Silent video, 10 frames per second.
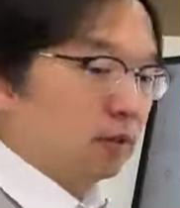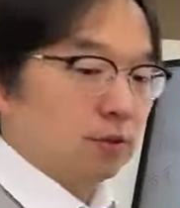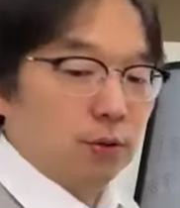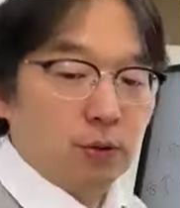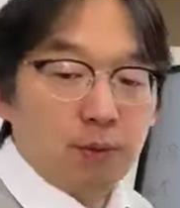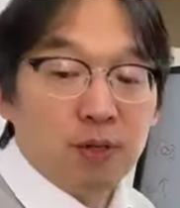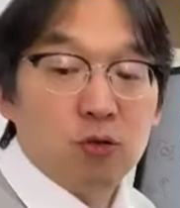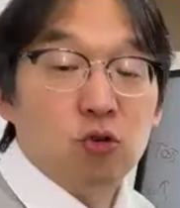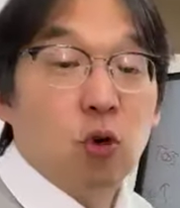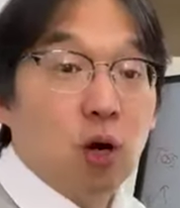So let
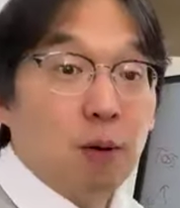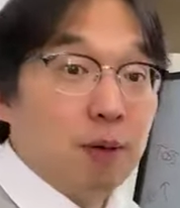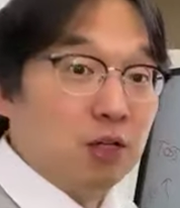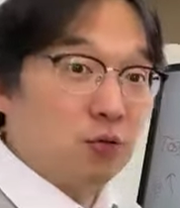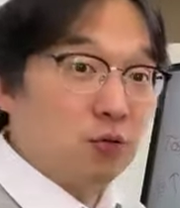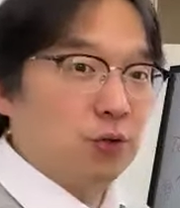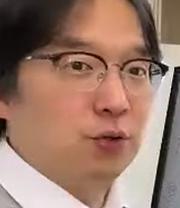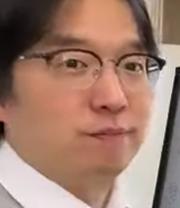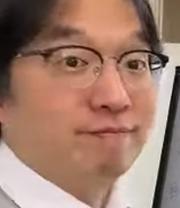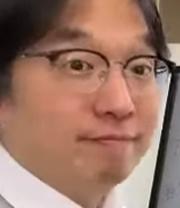me draw a picture for
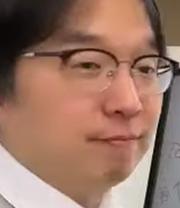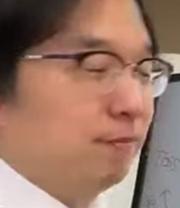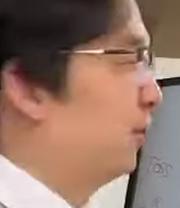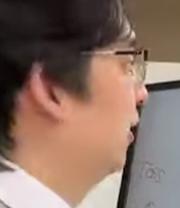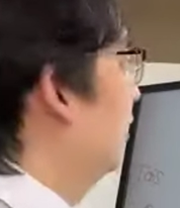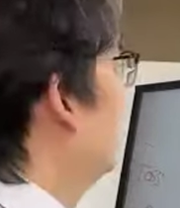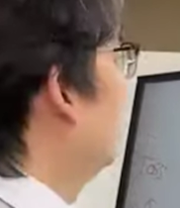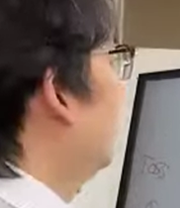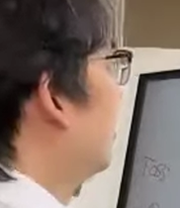you. Okay.